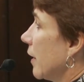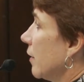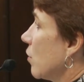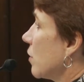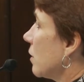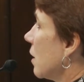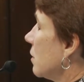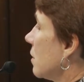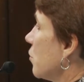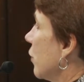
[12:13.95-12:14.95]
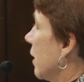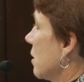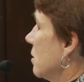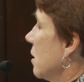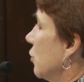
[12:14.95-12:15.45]
and I know that that is a point of
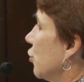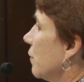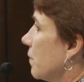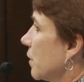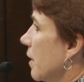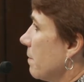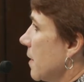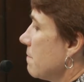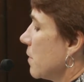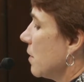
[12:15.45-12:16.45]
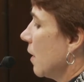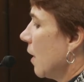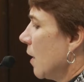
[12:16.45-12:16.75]
contention for some people.